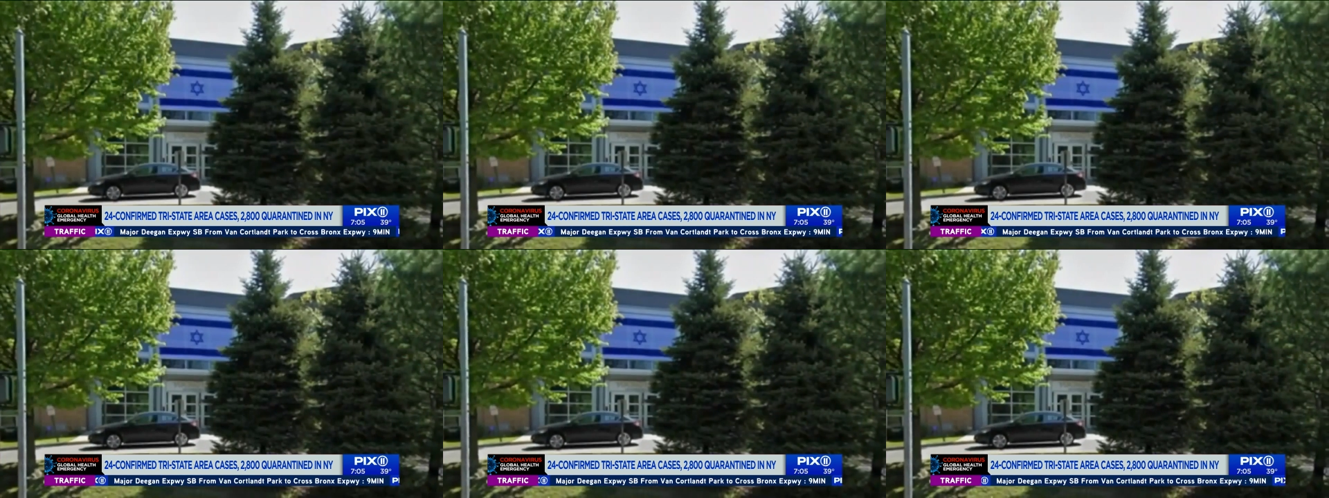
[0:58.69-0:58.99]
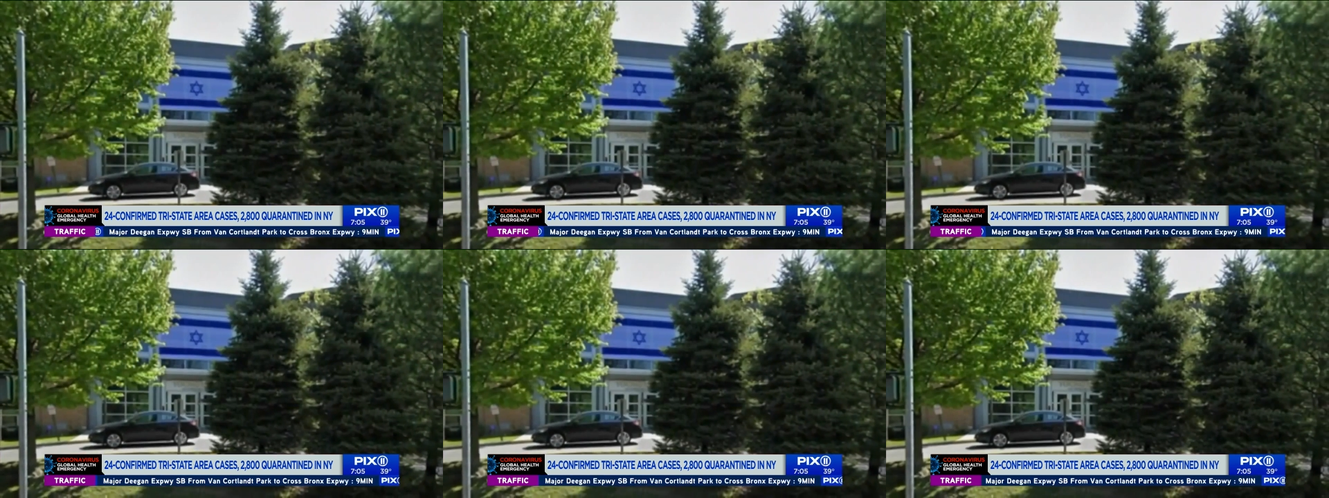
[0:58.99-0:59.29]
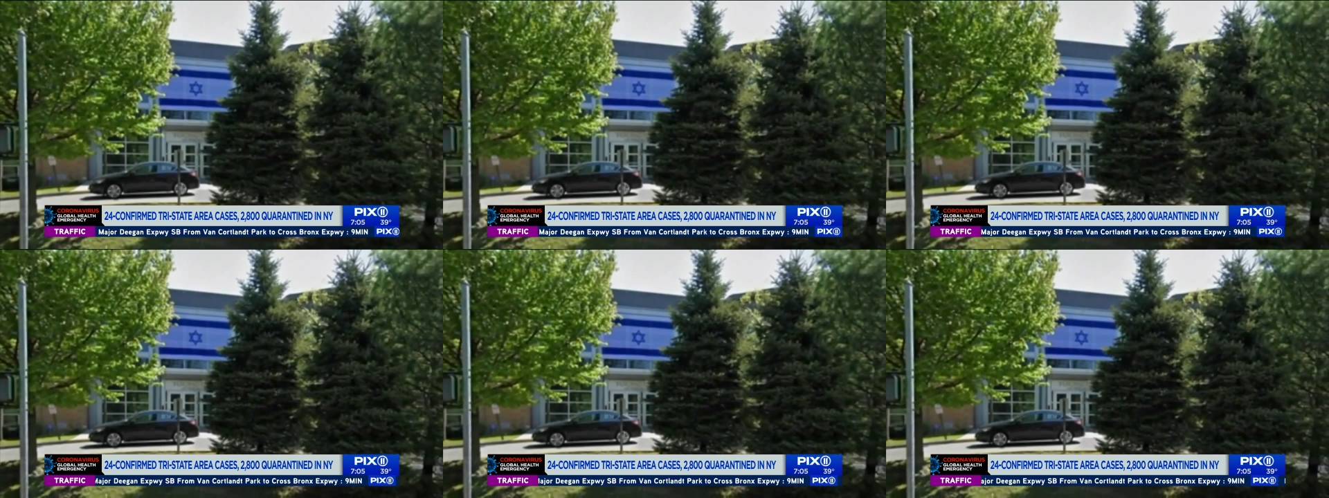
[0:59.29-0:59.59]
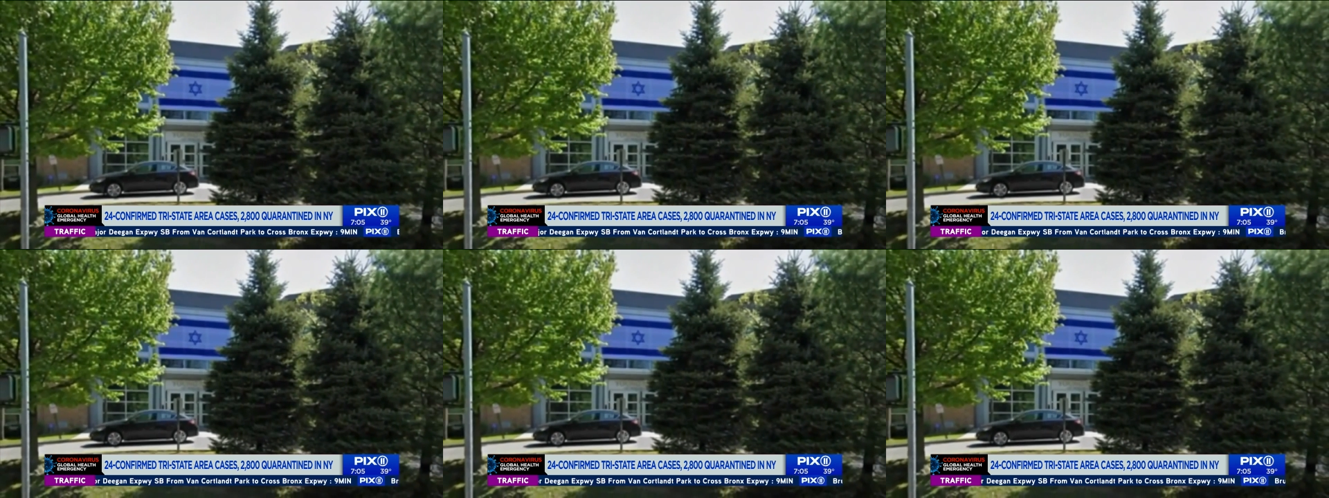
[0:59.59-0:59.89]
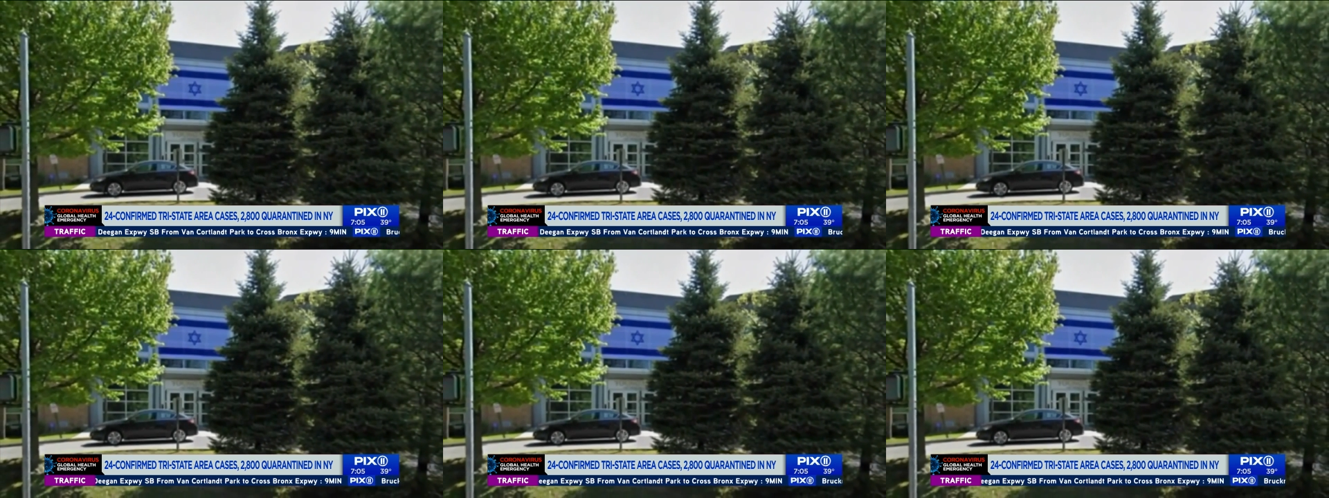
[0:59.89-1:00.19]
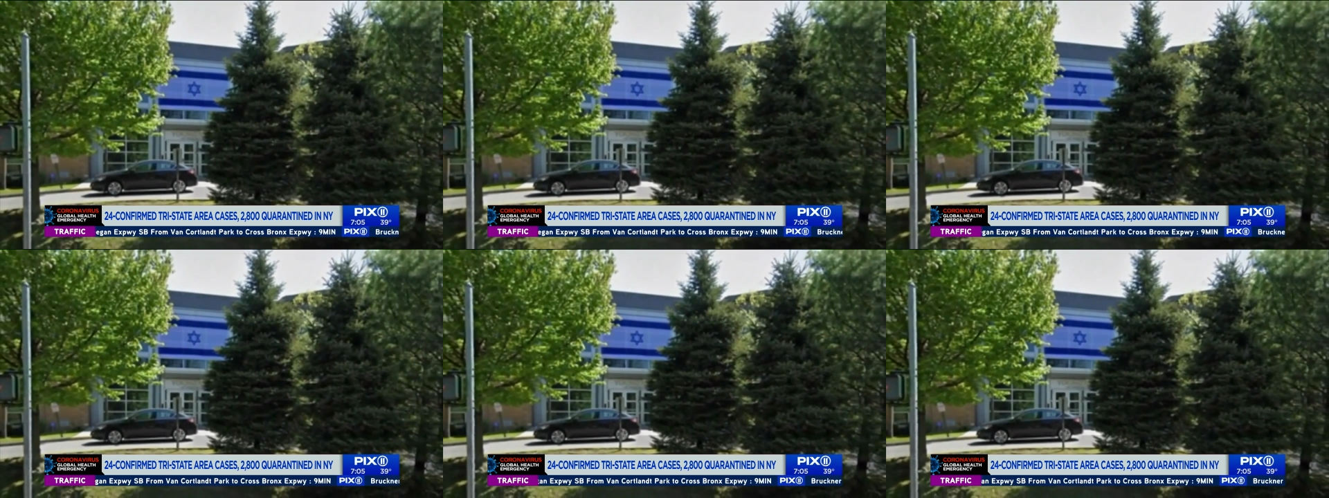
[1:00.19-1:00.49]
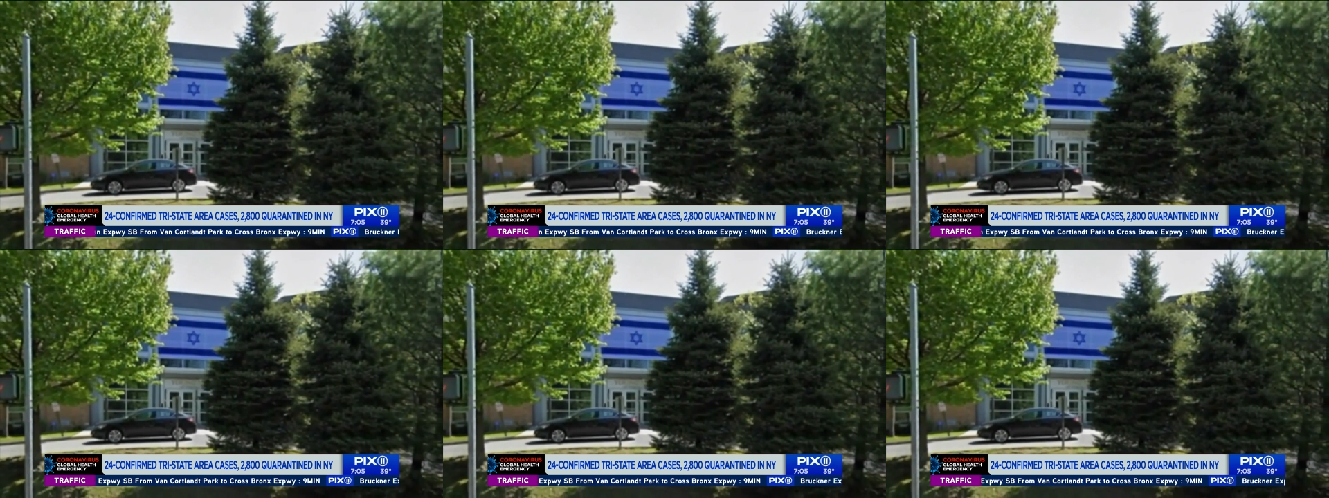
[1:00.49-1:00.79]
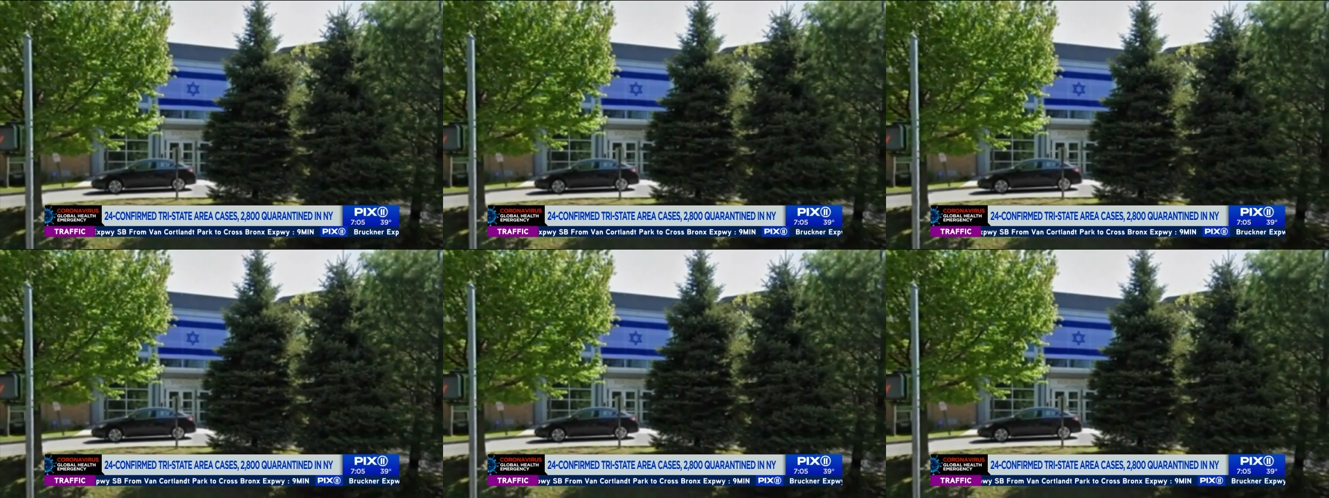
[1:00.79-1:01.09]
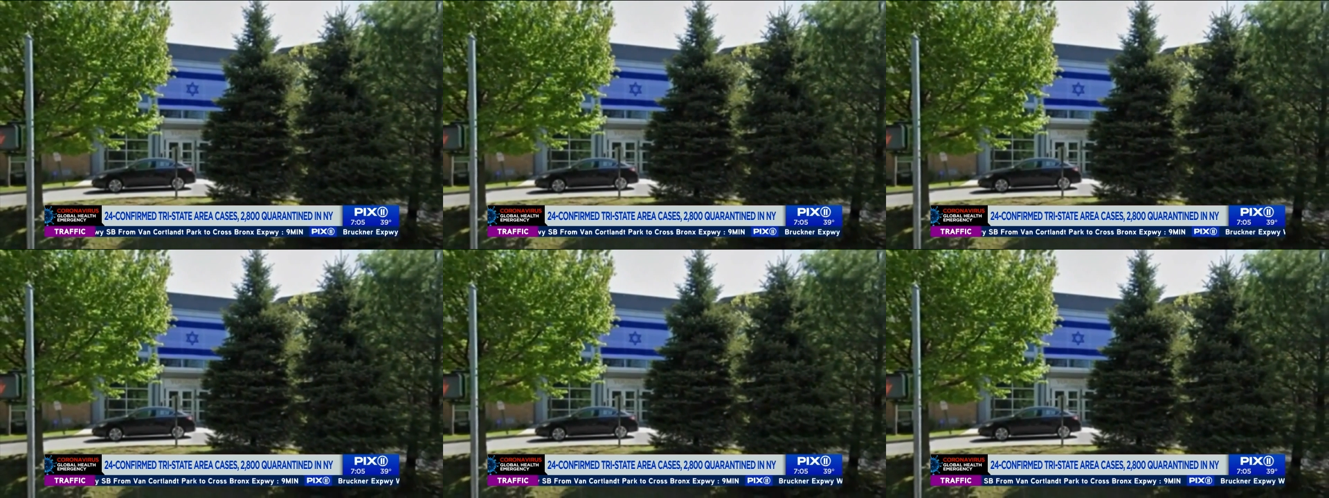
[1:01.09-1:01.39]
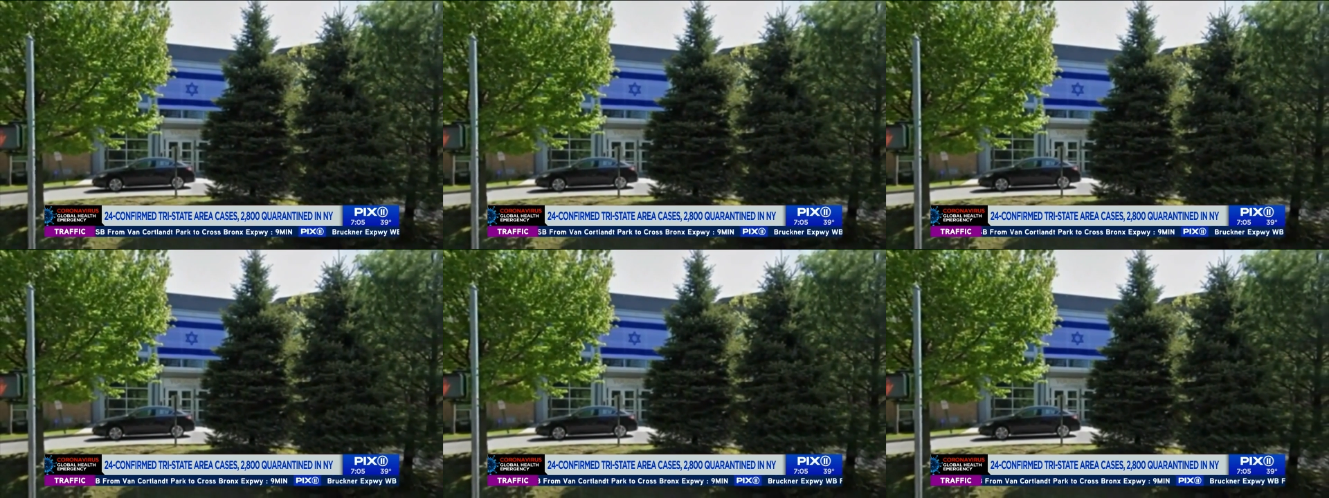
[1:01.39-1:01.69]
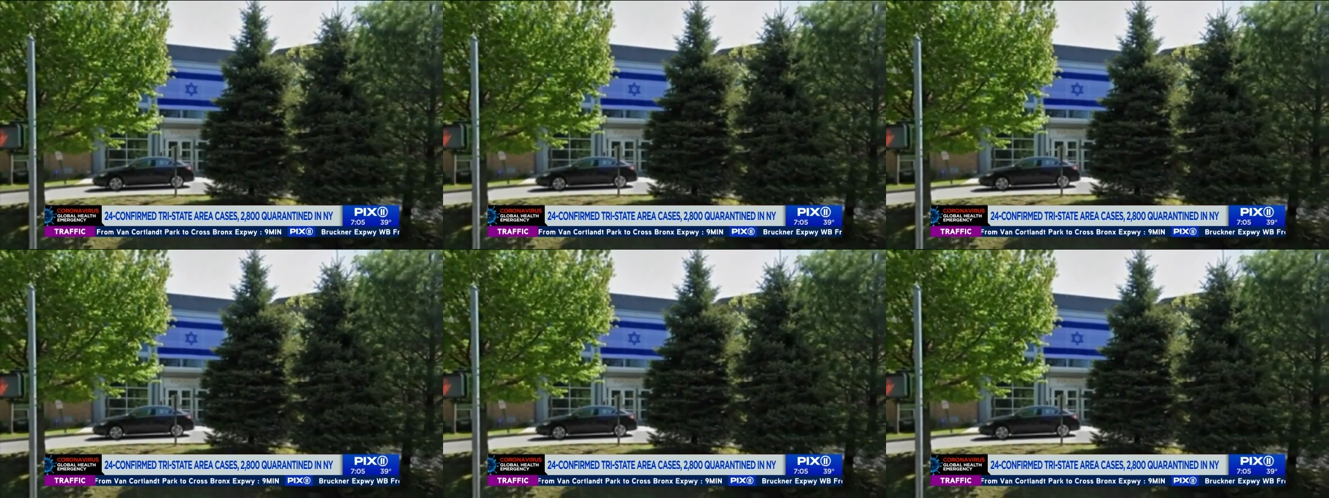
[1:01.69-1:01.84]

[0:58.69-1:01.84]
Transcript: No face is visible, so there are no lips to read.